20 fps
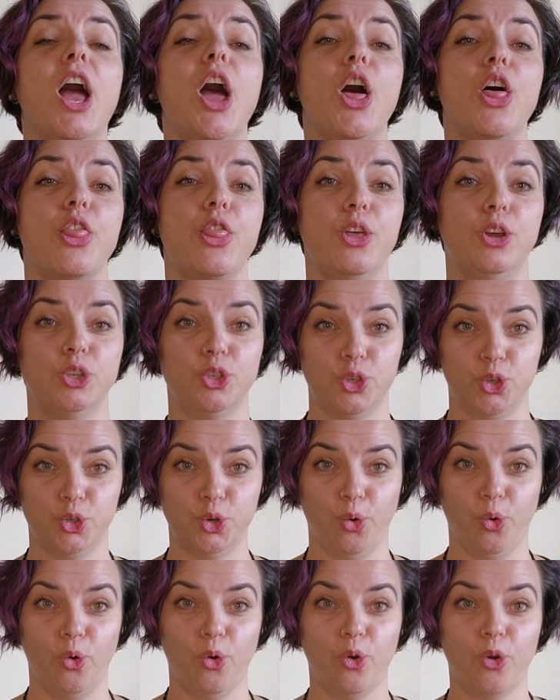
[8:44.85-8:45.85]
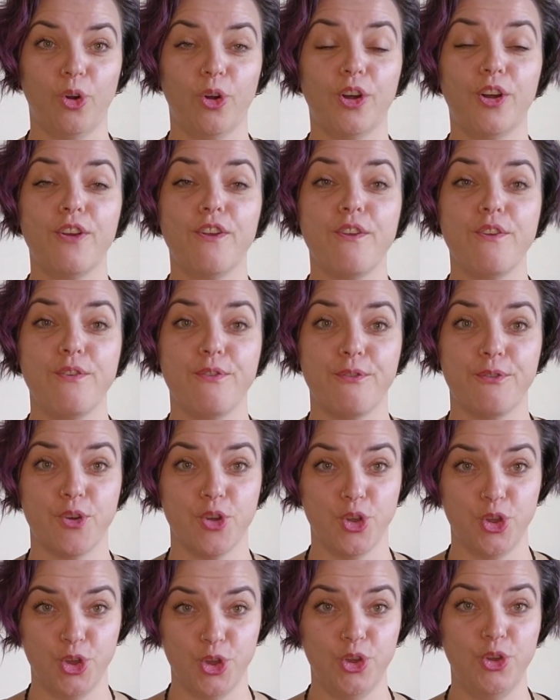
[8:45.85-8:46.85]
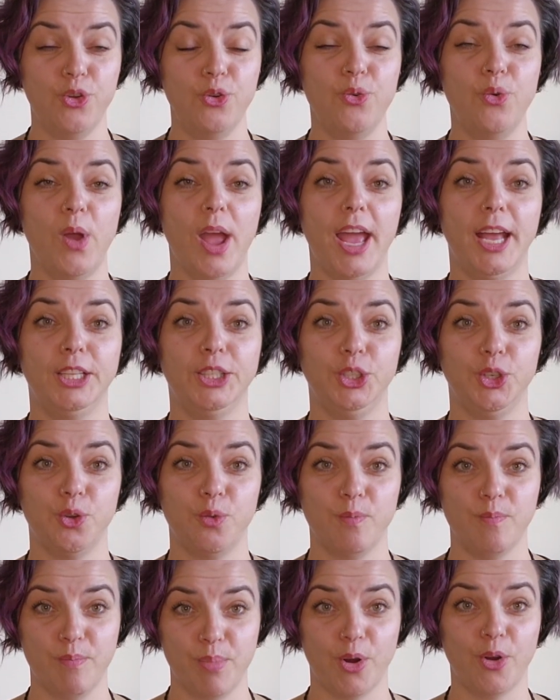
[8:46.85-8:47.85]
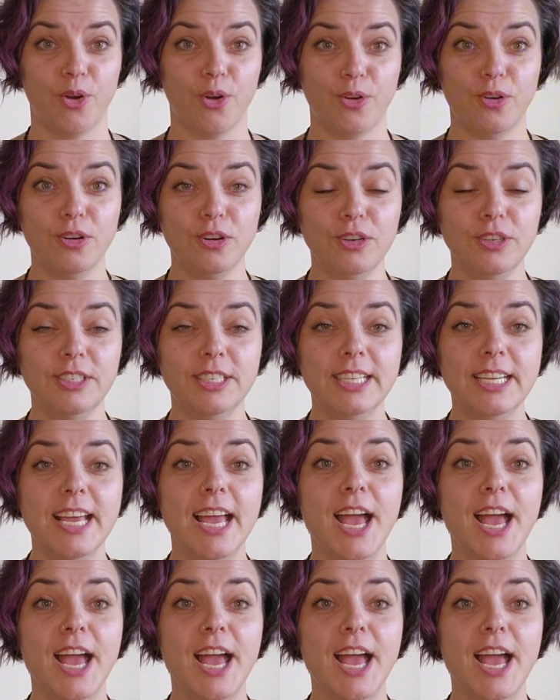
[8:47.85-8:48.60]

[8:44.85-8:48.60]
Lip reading: the door for you and your bird